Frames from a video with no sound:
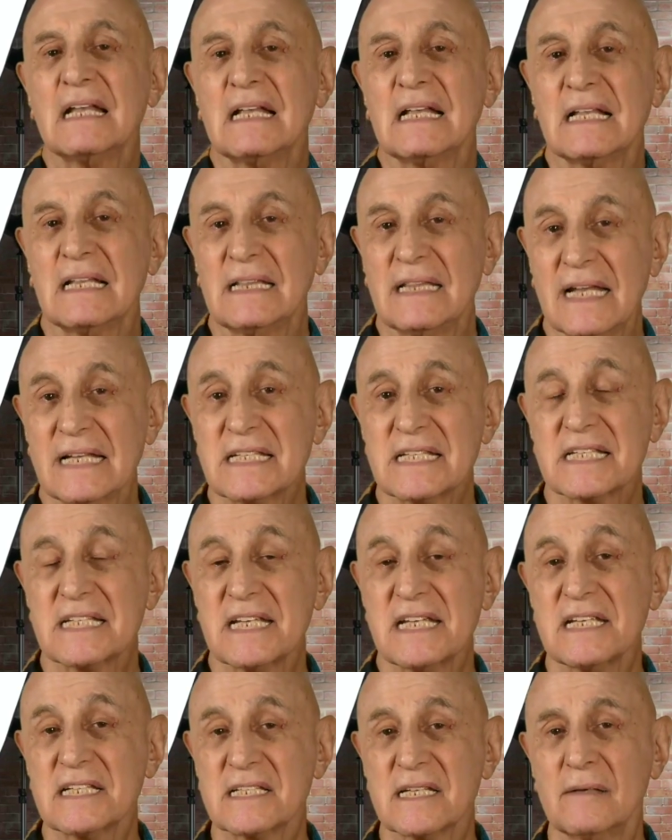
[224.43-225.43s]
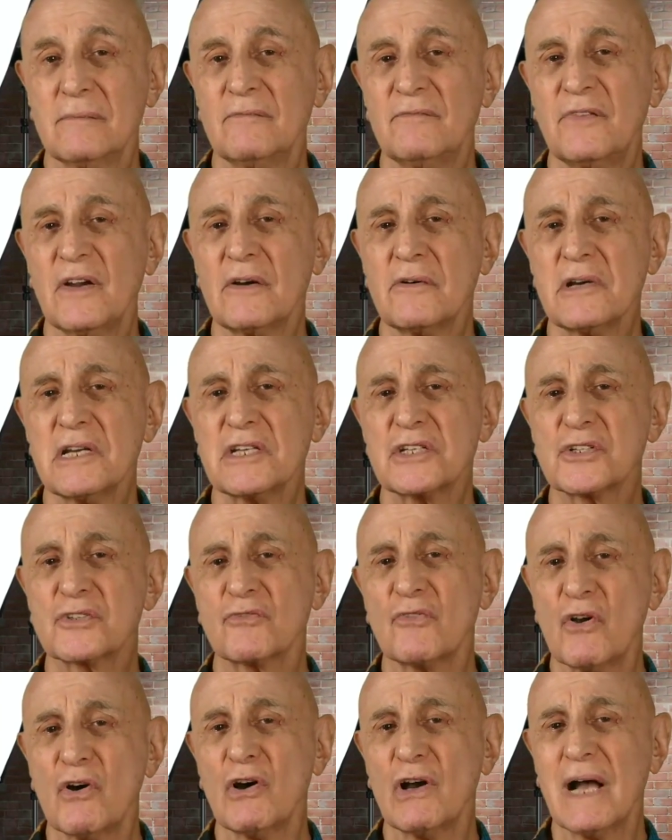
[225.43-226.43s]
Let's see some very
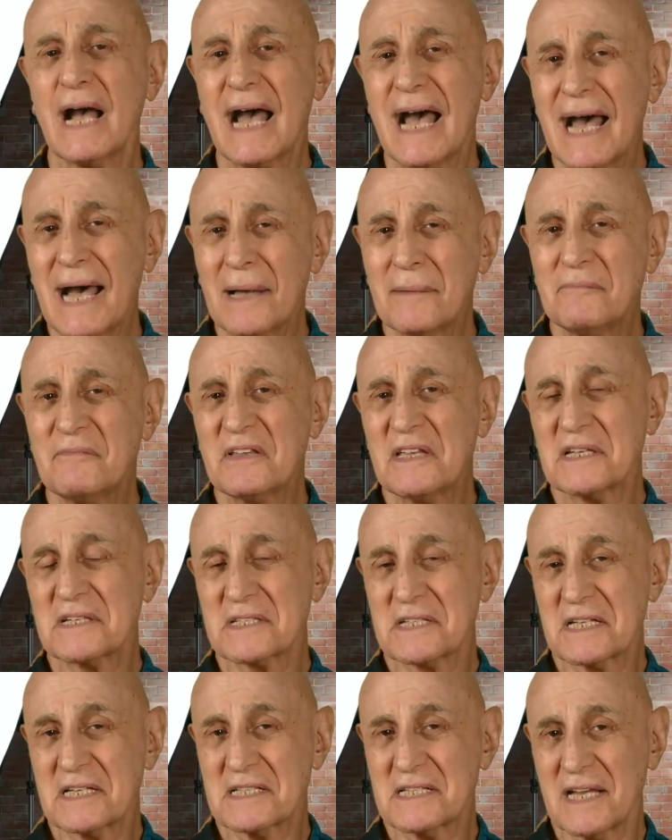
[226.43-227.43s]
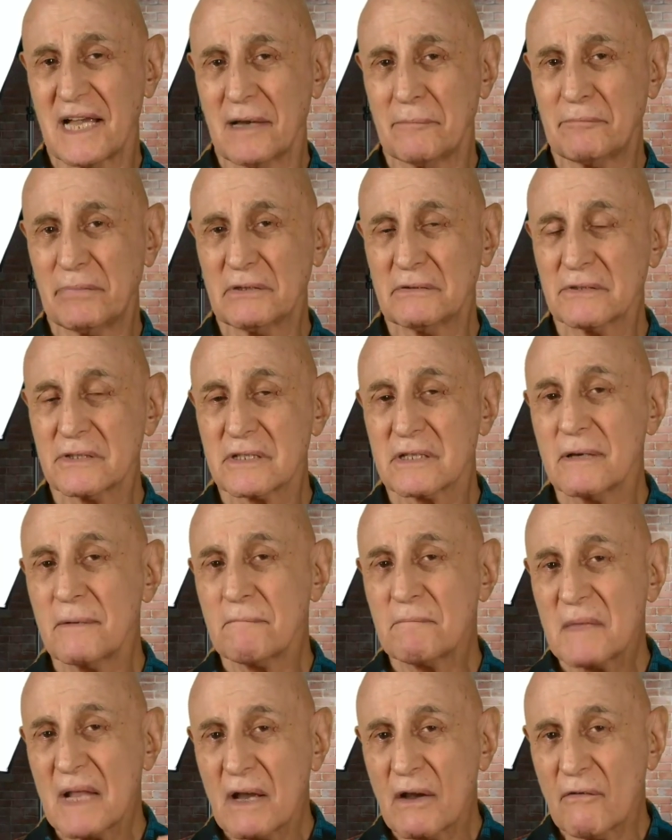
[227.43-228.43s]
strong, obvious examples
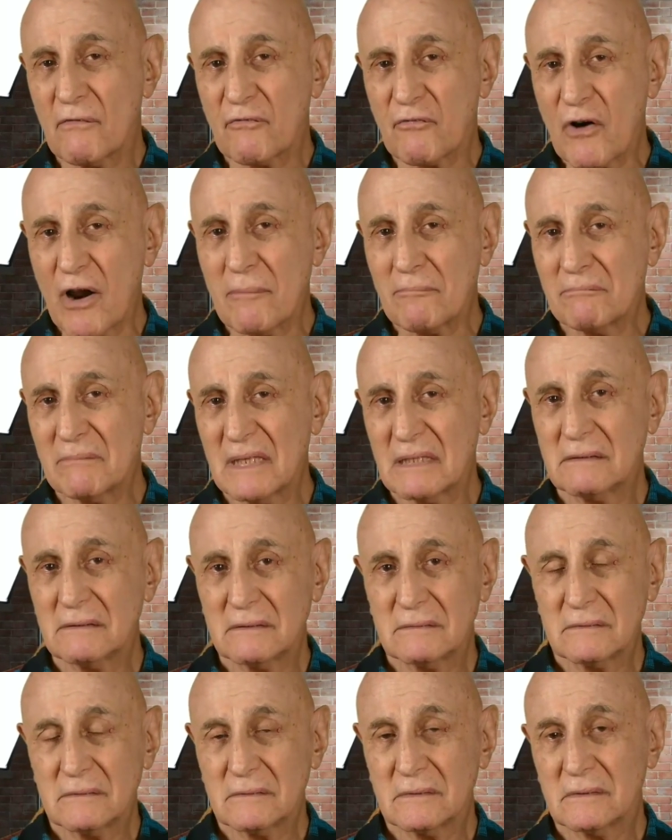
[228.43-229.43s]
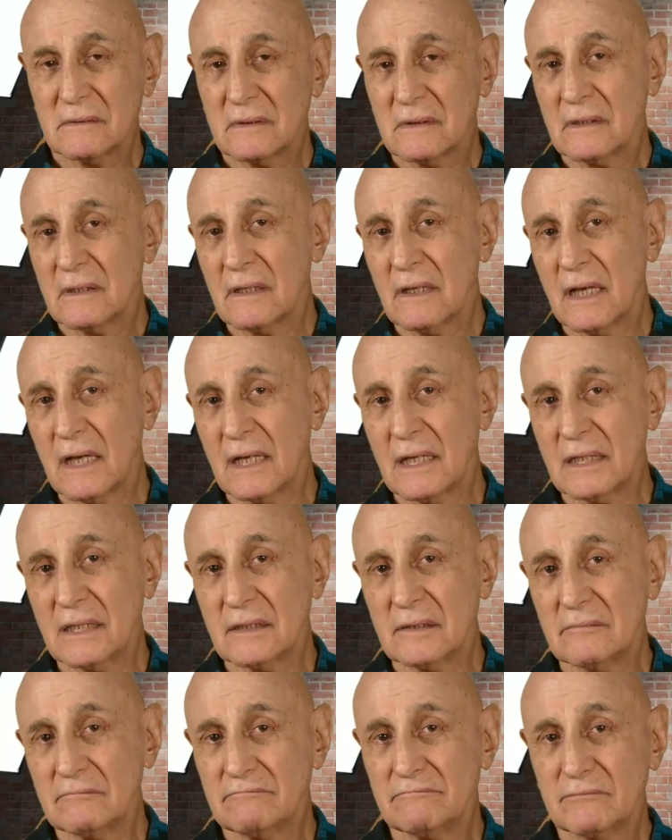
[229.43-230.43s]
from
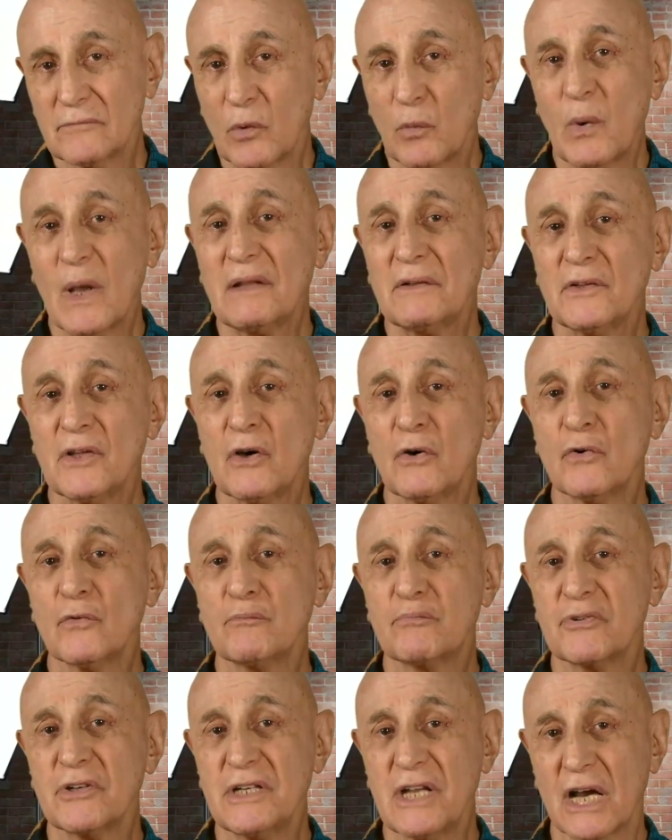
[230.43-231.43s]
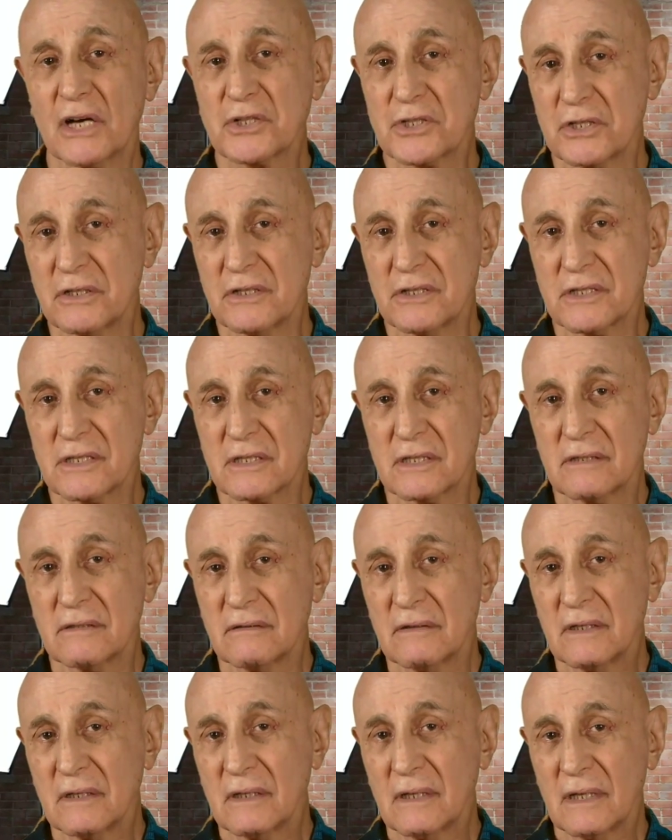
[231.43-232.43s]
well-known productions
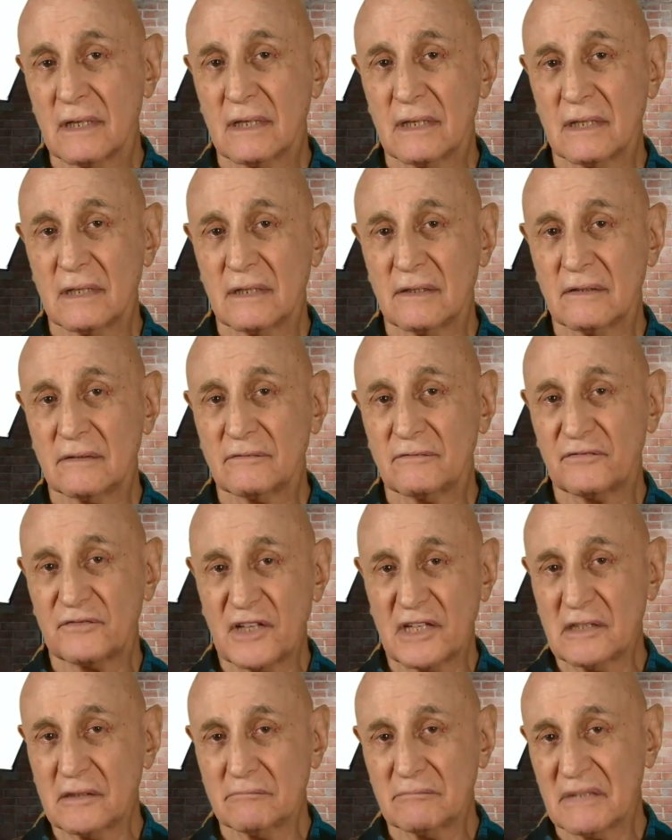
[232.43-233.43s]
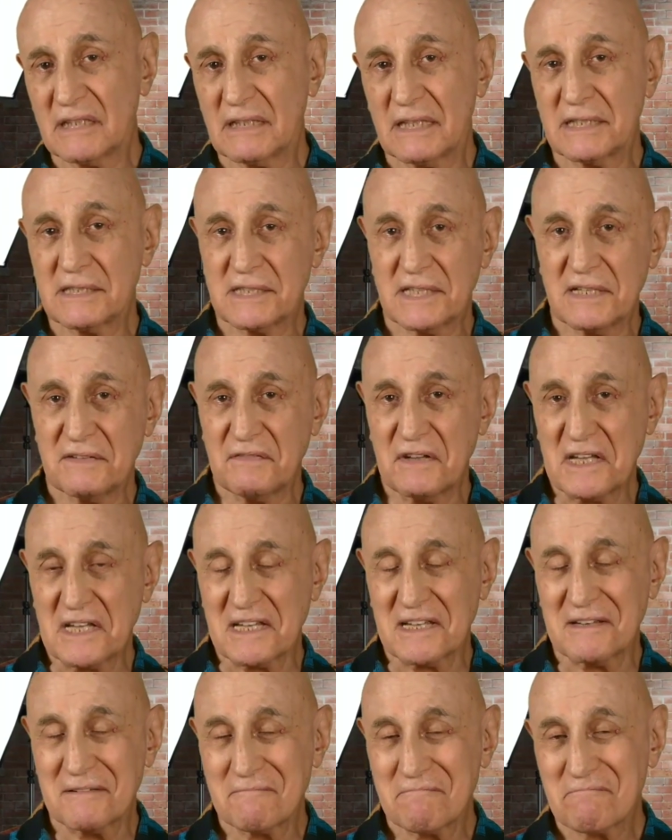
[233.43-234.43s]
on film and
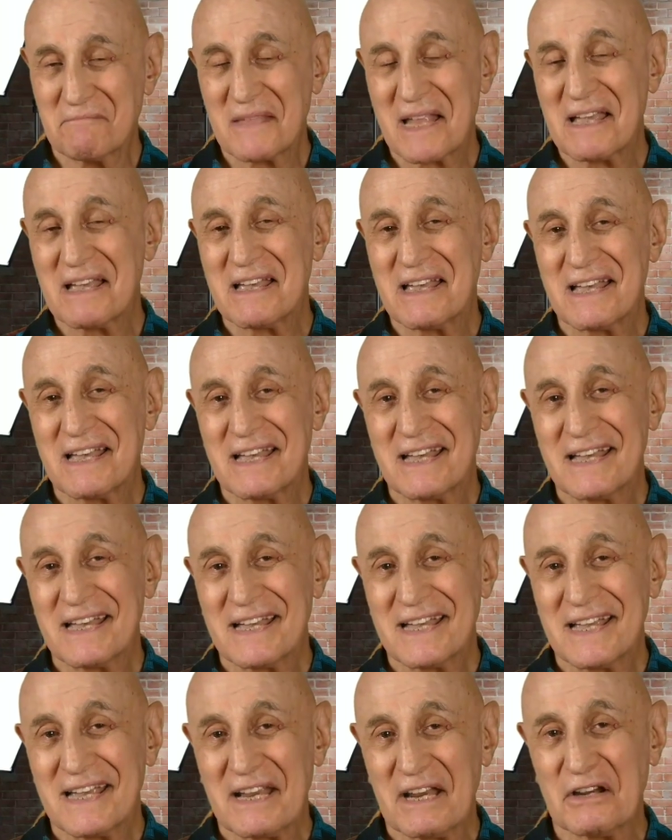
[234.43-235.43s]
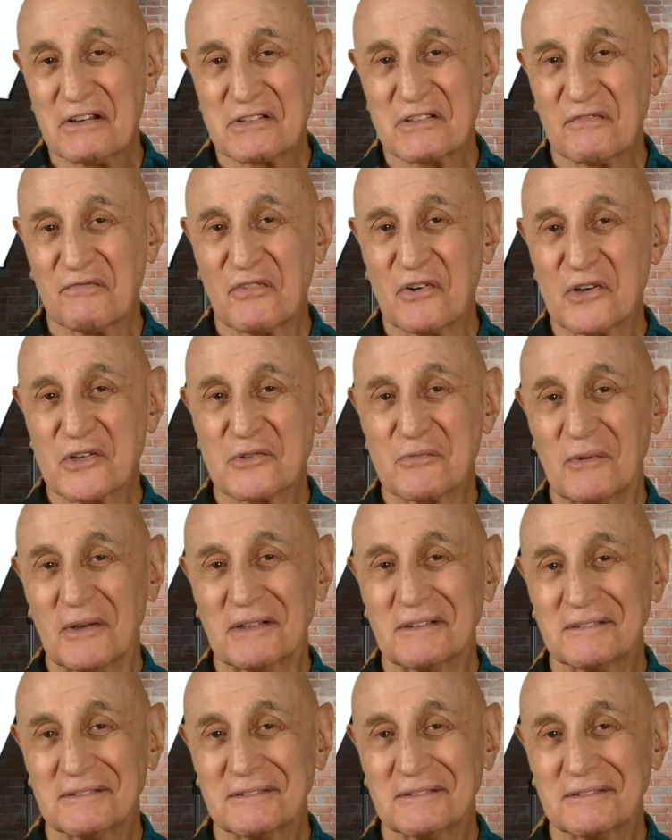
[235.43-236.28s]
TV. Here's the first one.